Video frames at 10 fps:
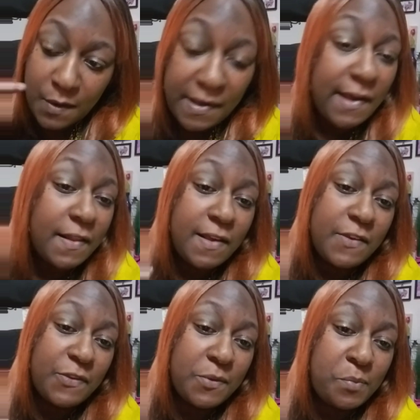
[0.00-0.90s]
R. Kelly
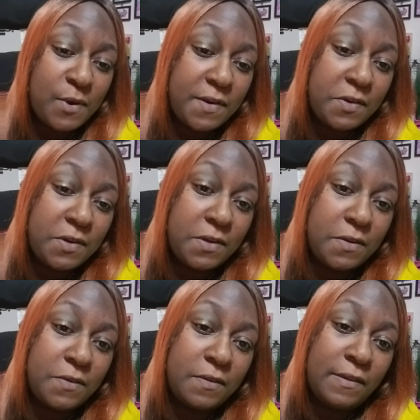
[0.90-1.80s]
is a
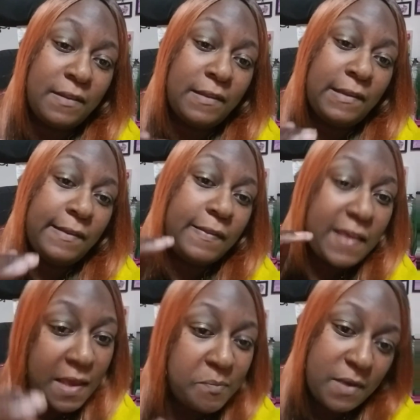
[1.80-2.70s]
predator.
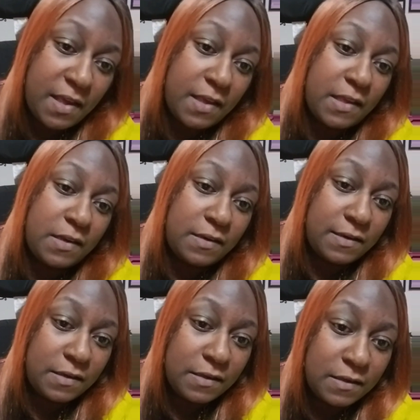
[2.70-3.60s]
That man,
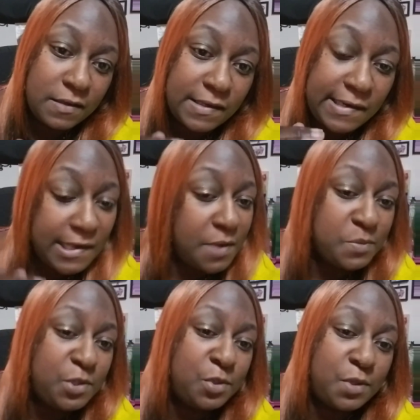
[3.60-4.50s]

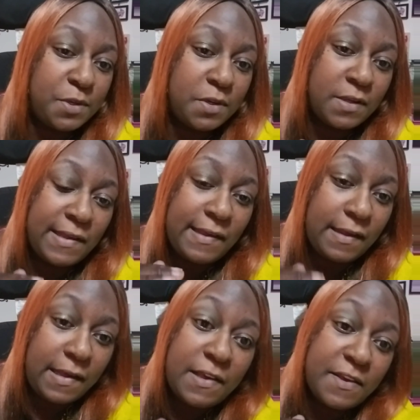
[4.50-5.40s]
damn sure,
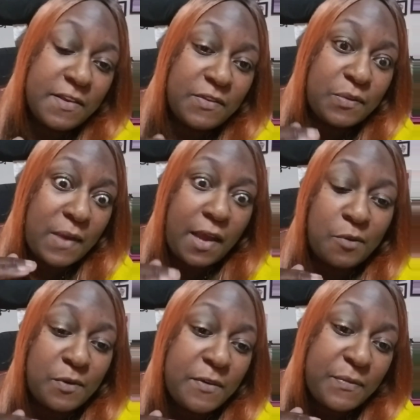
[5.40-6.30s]
is, I
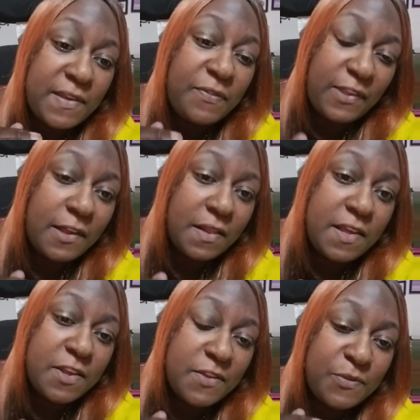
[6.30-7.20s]
don't know if he still
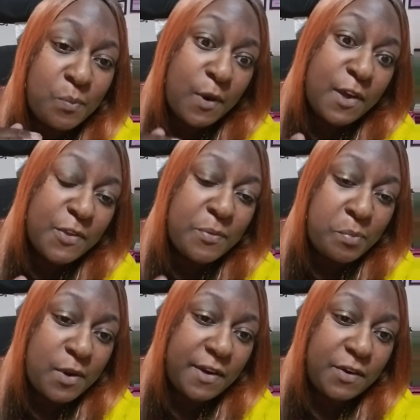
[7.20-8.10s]
is, was a
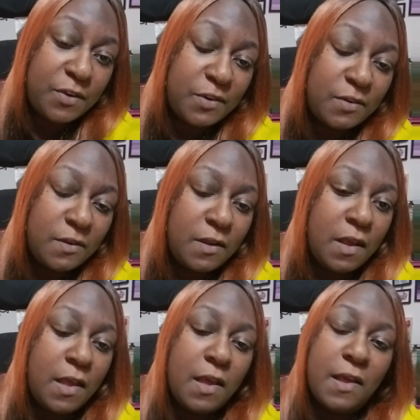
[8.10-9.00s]
predator.
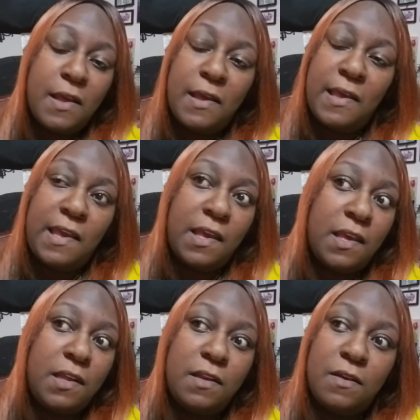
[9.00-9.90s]

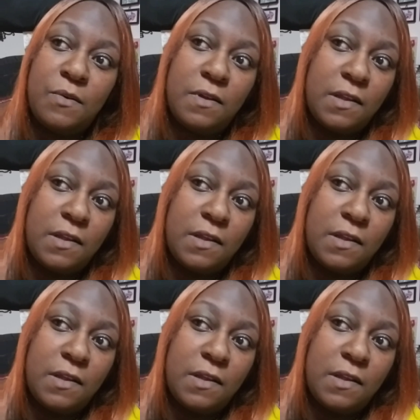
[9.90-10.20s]
And